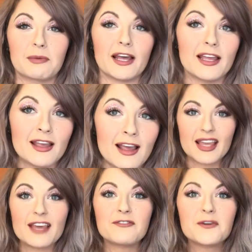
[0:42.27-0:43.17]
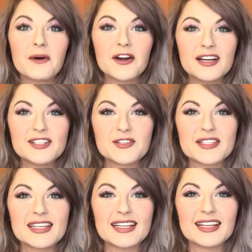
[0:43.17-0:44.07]
But if you are
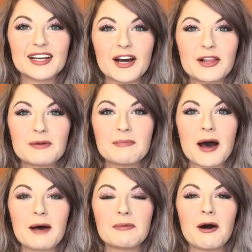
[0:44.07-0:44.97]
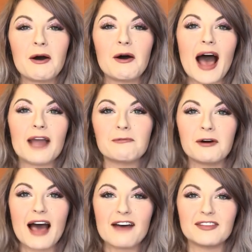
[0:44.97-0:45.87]
interested in the ColourPop haul, I
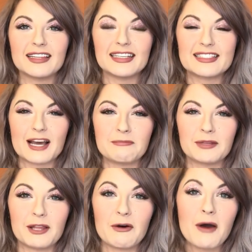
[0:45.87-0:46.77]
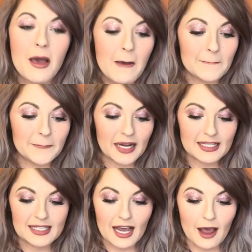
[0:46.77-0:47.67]
will have it linked down below,
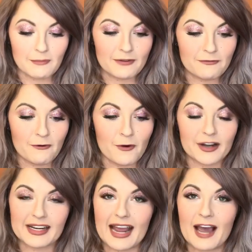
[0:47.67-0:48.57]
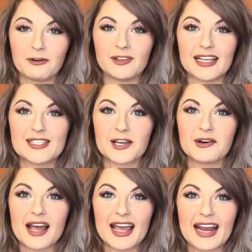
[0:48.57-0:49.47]
but um for now let's
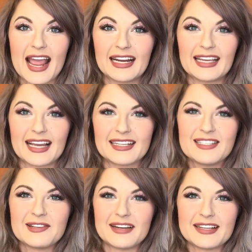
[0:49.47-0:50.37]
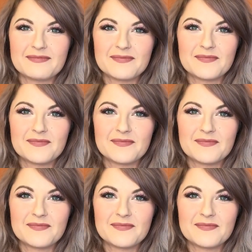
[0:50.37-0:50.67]
go ahead and get into it.